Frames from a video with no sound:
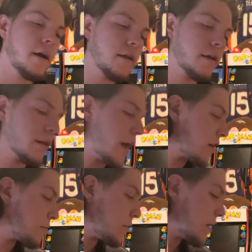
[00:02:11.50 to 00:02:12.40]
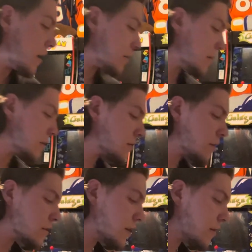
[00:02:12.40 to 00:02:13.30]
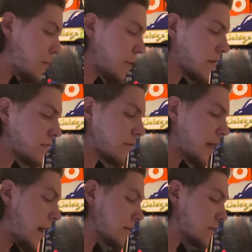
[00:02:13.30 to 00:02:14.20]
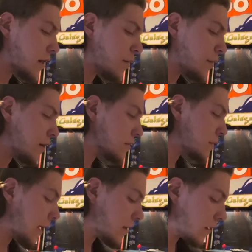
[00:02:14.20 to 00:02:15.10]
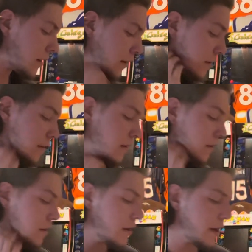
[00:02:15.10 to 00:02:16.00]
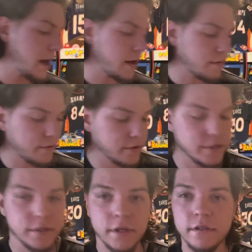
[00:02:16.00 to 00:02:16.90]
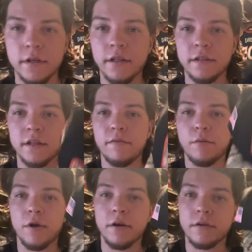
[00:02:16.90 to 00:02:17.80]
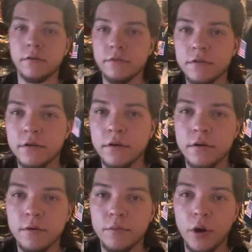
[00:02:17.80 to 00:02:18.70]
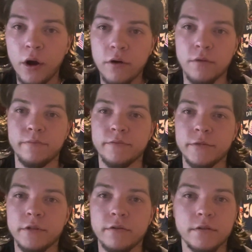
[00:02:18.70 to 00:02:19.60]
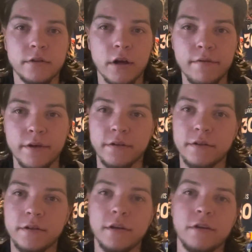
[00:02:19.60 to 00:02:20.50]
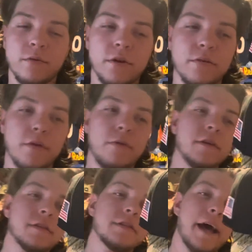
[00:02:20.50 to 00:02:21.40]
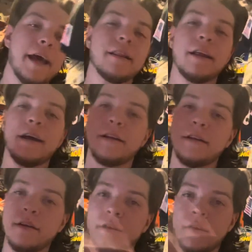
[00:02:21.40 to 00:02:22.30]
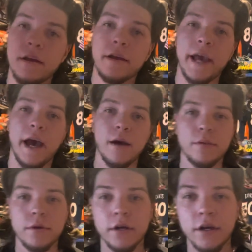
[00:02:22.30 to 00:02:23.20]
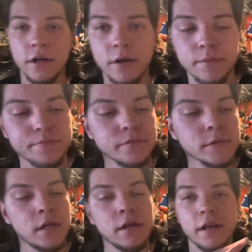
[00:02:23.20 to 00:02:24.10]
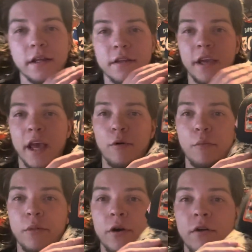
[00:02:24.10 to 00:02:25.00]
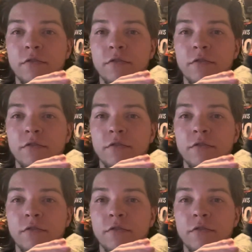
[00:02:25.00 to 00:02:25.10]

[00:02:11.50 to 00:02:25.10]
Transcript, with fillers: And then last but not least, I say the best for last, got me a sideline hat for this season. got the Denver Broncos. Boom! Salute to service. 2021 sideline cap. Um, got the camel bill.